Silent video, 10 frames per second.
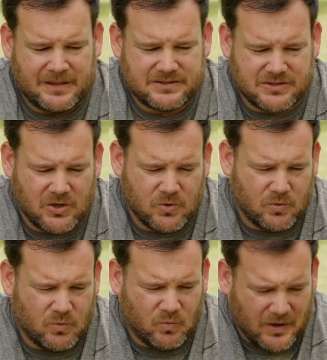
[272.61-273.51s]

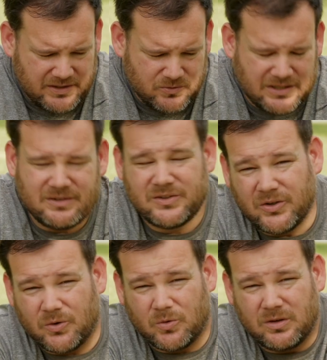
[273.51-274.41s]
So what you can
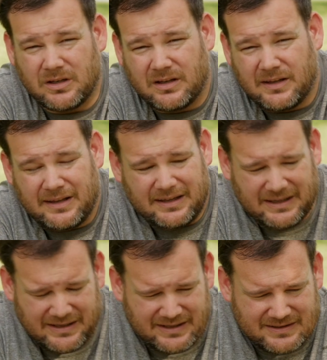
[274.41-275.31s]
do
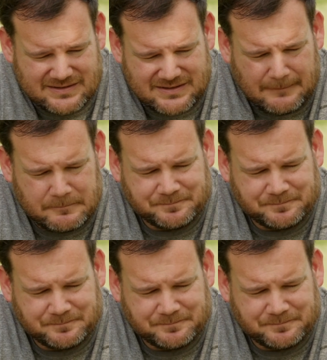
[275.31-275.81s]
is